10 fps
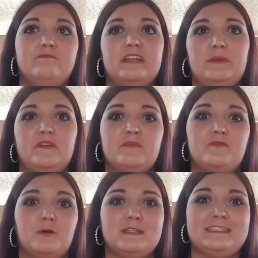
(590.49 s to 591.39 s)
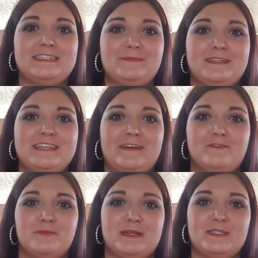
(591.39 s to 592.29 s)
anywhere from 4 to 6 months
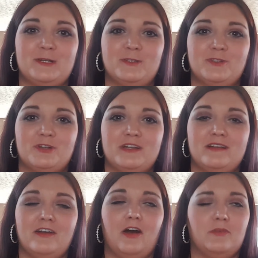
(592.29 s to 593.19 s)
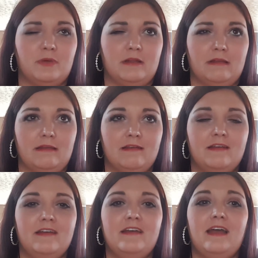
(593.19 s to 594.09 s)
after my surgery, God willing,
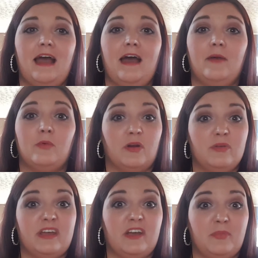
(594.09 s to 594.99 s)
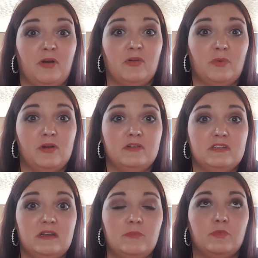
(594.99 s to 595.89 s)
we're going to Harry Potter World.
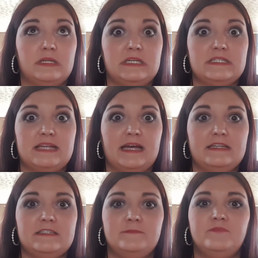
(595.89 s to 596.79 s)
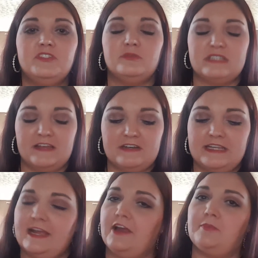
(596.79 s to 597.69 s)
Really excited. So
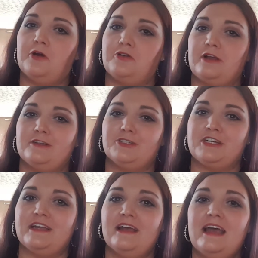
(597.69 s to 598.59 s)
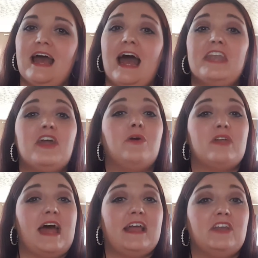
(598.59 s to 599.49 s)
definitely a Harry Potter nursery. I know
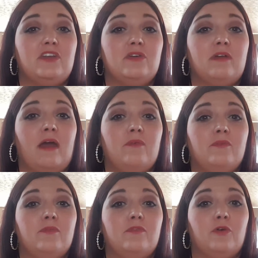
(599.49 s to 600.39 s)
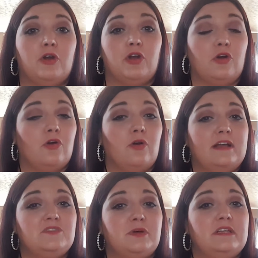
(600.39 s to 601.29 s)
that I can do that for a girl
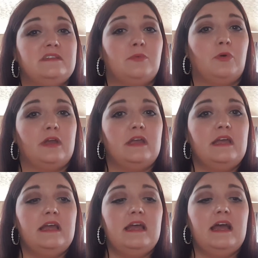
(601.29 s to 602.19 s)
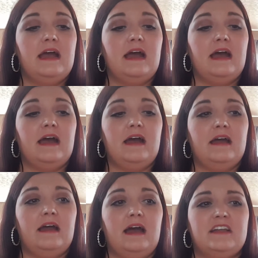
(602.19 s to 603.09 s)
as well as a boy.
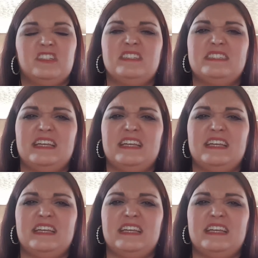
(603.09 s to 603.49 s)
I just